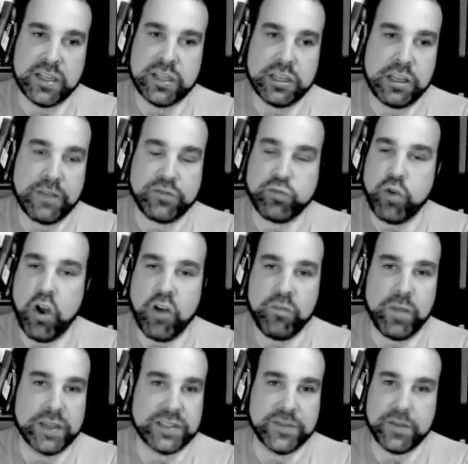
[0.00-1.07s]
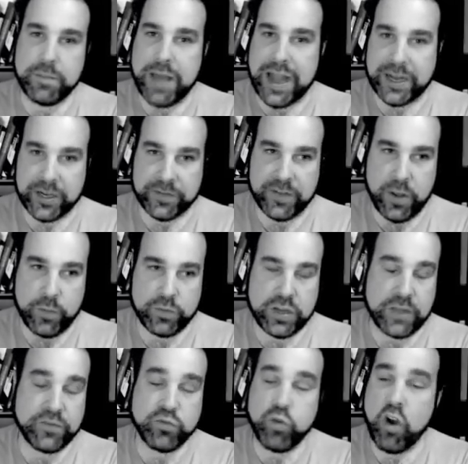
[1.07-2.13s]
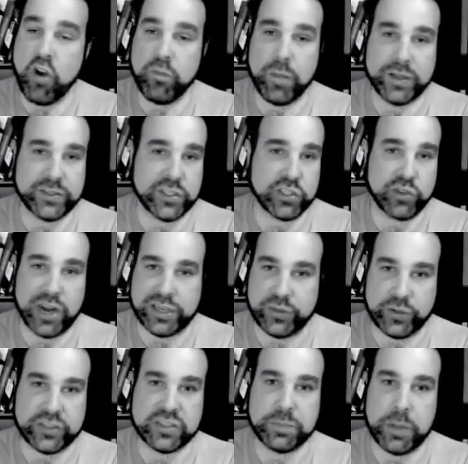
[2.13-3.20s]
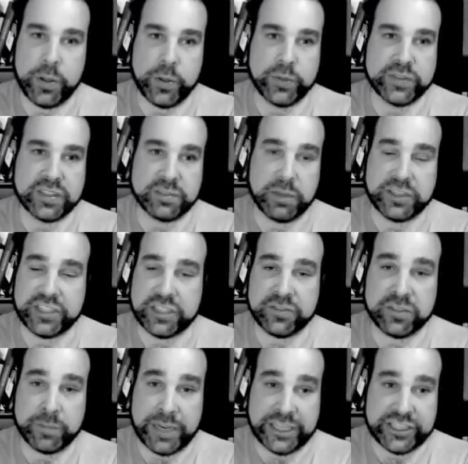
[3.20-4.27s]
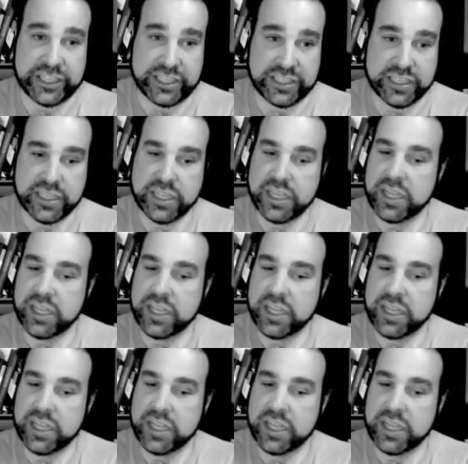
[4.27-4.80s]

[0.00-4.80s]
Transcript: You have 12 months of a microphone. You have 12 months to try to expose as much information,